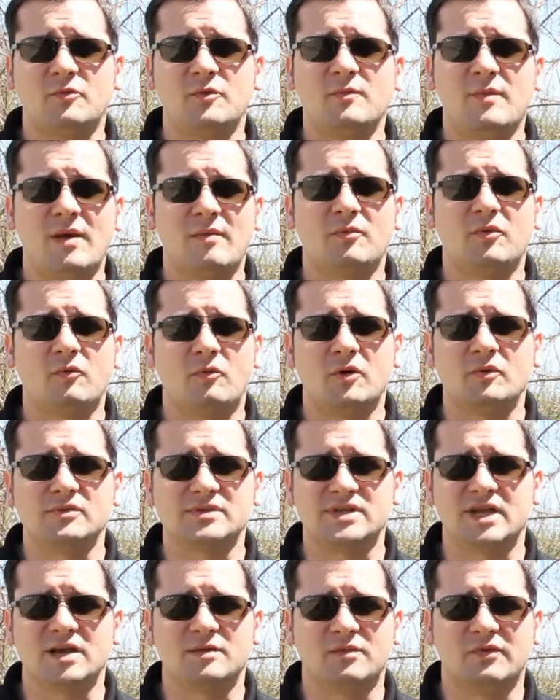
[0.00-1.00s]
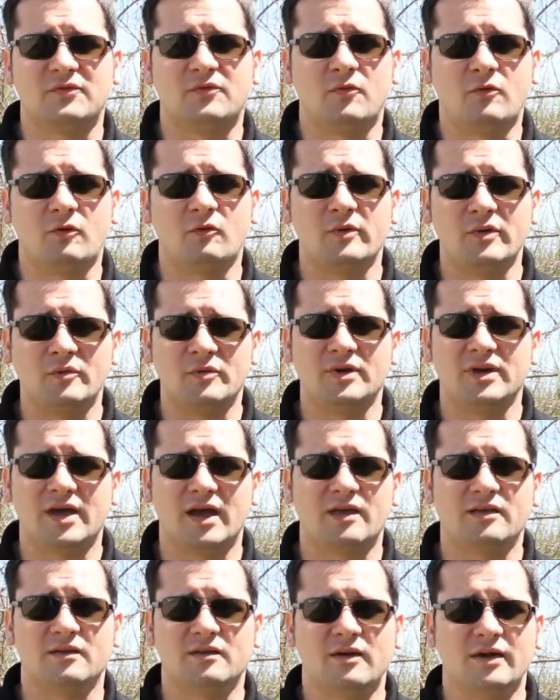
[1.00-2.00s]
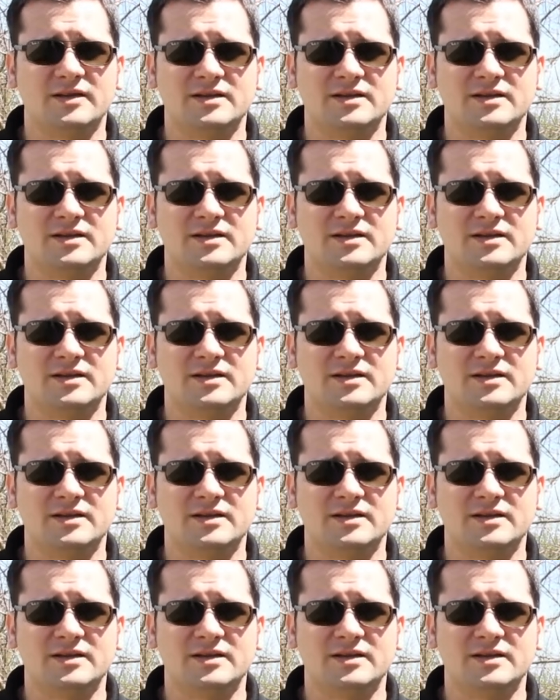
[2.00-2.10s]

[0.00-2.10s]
remember what it was like before we were together.